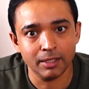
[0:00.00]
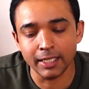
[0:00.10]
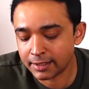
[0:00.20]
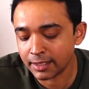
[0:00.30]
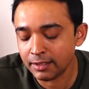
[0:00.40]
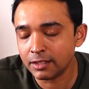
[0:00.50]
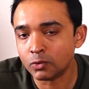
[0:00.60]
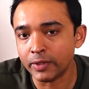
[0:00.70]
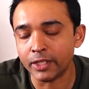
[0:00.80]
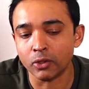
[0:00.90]
Let's see in
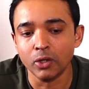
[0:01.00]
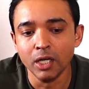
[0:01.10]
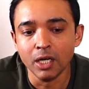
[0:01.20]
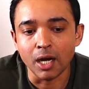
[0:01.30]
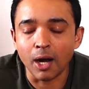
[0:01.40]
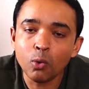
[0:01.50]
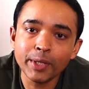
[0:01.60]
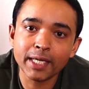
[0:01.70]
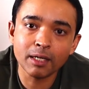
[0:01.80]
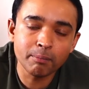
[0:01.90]
this video how
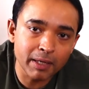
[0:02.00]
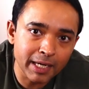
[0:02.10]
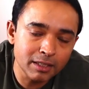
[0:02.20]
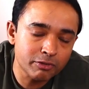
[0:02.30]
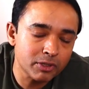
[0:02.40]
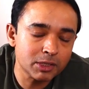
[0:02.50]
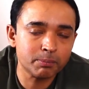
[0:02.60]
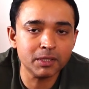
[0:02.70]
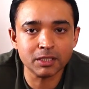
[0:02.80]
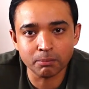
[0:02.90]
we can apply the
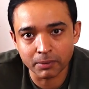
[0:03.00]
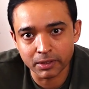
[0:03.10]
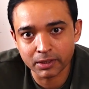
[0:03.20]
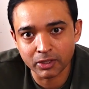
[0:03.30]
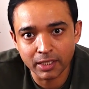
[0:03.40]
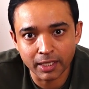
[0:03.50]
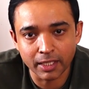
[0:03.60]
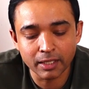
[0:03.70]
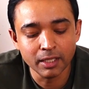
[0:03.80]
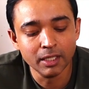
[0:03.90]
first principles
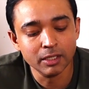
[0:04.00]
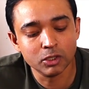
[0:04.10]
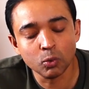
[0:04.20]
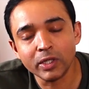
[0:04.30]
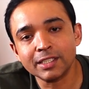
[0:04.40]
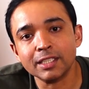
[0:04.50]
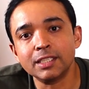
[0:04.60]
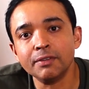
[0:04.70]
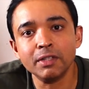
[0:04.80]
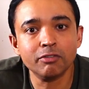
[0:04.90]
thinking towards
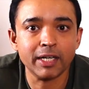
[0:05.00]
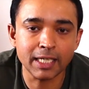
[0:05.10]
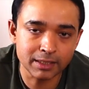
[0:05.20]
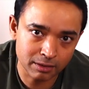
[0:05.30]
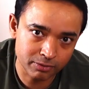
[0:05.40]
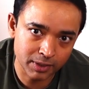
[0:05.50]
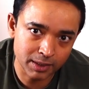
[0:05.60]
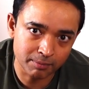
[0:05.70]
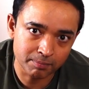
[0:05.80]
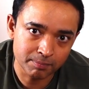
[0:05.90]
achieving financial
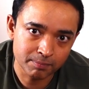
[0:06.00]
freedom.